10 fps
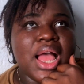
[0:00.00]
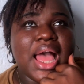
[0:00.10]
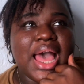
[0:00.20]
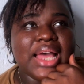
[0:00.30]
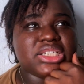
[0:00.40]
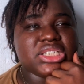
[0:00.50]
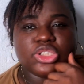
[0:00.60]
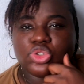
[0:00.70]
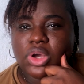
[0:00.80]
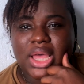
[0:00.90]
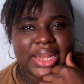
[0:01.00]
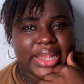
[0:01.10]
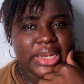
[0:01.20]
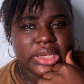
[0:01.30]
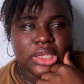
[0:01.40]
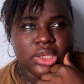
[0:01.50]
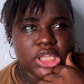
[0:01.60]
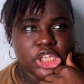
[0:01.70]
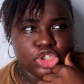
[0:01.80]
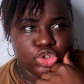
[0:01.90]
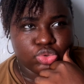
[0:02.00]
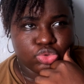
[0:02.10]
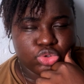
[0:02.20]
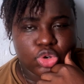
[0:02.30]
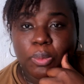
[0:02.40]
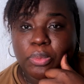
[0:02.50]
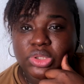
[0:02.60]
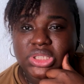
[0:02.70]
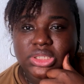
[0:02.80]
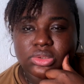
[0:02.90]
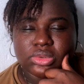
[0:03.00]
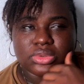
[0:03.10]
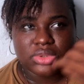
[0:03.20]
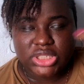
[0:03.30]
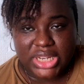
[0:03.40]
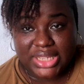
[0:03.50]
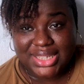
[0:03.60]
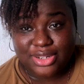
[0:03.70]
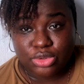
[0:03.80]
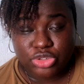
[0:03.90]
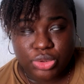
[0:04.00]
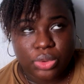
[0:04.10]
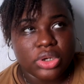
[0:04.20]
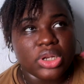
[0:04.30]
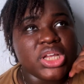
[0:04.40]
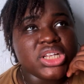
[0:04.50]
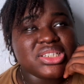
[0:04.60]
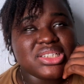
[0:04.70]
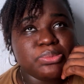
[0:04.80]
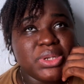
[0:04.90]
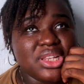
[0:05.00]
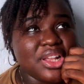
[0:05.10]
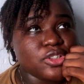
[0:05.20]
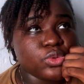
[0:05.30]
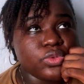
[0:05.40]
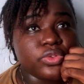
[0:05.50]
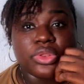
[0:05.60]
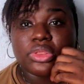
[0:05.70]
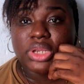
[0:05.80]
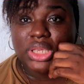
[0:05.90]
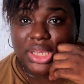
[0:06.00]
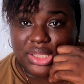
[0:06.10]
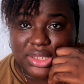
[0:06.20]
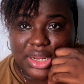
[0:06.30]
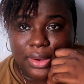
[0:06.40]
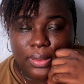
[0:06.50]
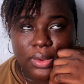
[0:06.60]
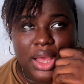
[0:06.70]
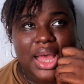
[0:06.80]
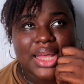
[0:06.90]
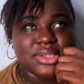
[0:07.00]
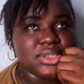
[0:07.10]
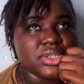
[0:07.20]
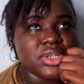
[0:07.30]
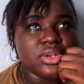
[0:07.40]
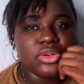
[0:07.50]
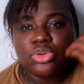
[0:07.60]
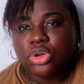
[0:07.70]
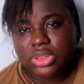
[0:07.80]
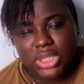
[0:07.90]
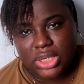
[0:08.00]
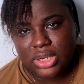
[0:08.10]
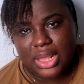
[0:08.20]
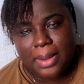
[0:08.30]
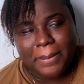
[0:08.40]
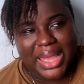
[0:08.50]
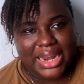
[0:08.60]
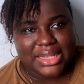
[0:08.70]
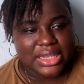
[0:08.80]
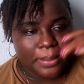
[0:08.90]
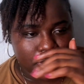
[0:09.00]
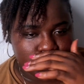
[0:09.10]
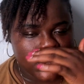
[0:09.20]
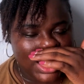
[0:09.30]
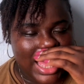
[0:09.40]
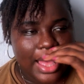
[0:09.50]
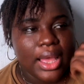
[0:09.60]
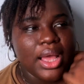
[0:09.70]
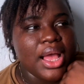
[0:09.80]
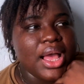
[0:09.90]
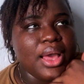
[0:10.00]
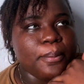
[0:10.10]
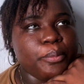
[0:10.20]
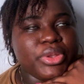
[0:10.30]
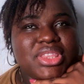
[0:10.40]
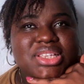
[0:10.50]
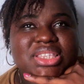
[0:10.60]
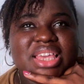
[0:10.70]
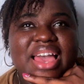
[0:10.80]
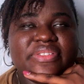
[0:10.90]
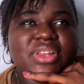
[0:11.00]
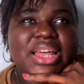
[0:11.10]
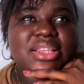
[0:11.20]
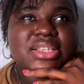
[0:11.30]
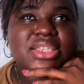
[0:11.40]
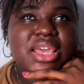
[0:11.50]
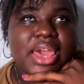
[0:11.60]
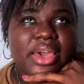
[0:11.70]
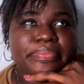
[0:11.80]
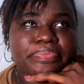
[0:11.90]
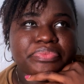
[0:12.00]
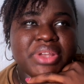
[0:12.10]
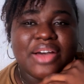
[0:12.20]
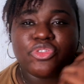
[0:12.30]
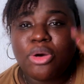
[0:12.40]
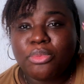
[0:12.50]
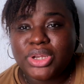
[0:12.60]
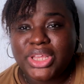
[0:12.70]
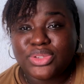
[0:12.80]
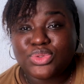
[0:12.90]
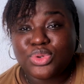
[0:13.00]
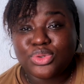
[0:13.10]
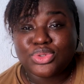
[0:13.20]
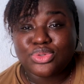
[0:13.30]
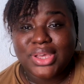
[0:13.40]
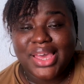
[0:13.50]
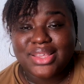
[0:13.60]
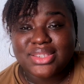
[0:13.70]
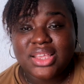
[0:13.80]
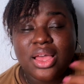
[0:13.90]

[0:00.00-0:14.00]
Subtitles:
and she's not had any issues up until she entered nursery one. She's been in that school for 3 years now, and nothing bad has happened to her. But this year, I feel like this year I've come on here to talk to you guys